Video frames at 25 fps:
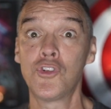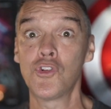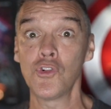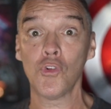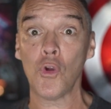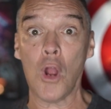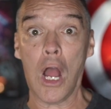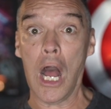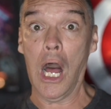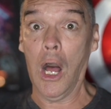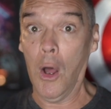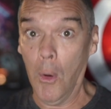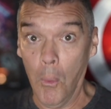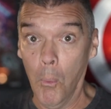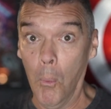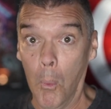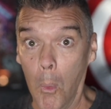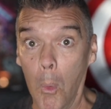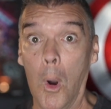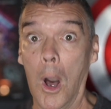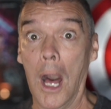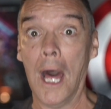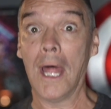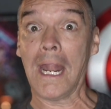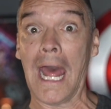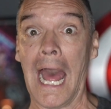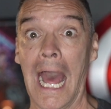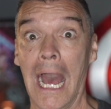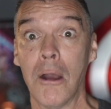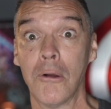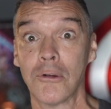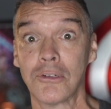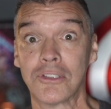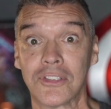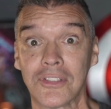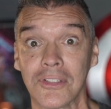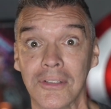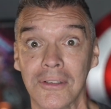Draw what
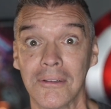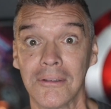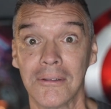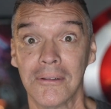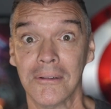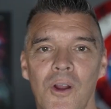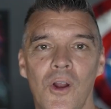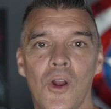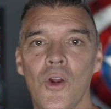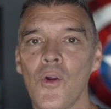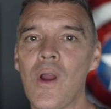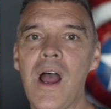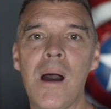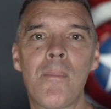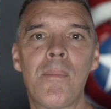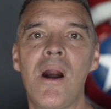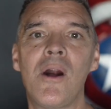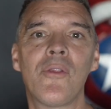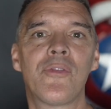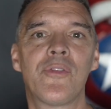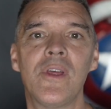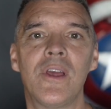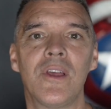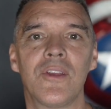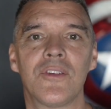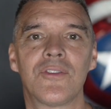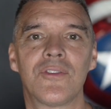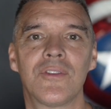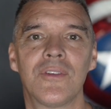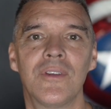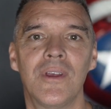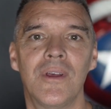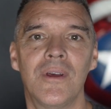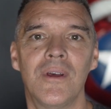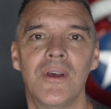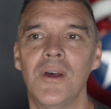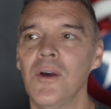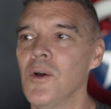out? Or how about
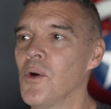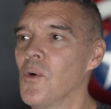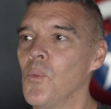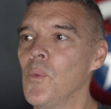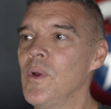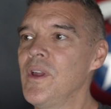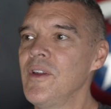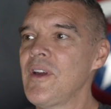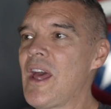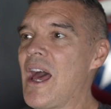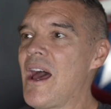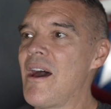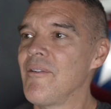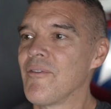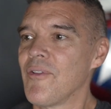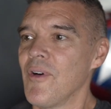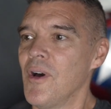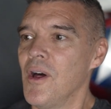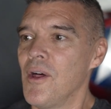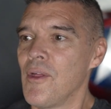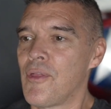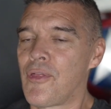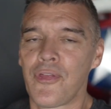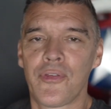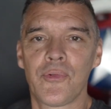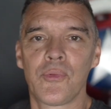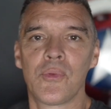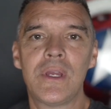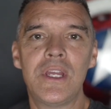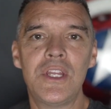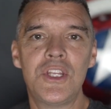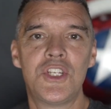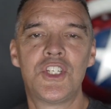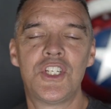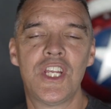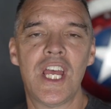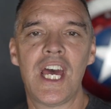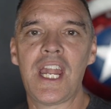this? We have three
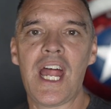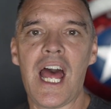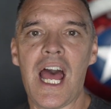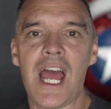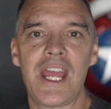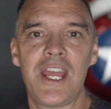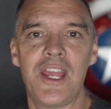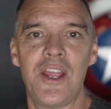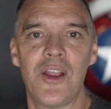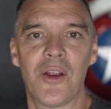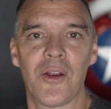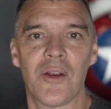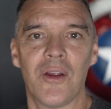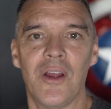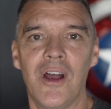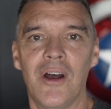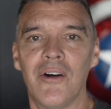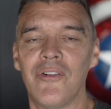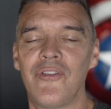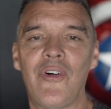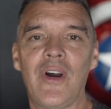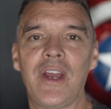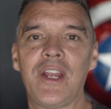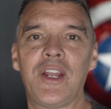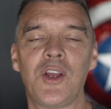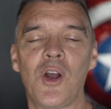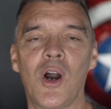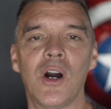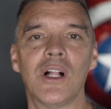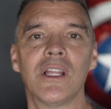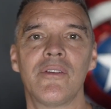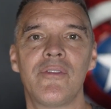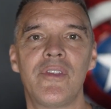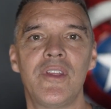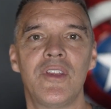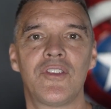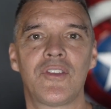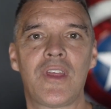Jedi here fighting all
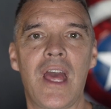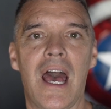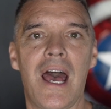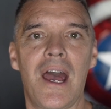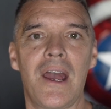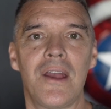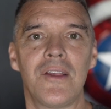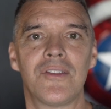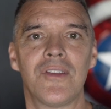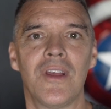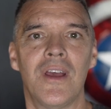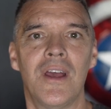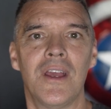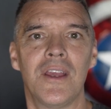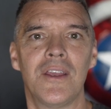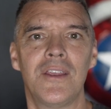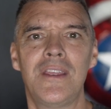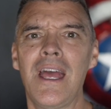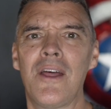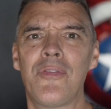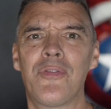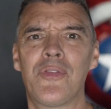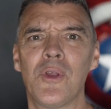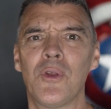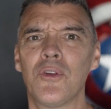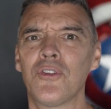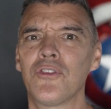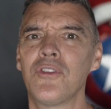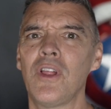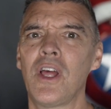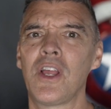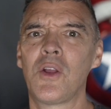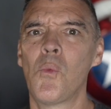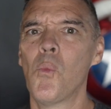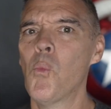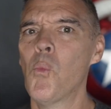of these guys, yet there's like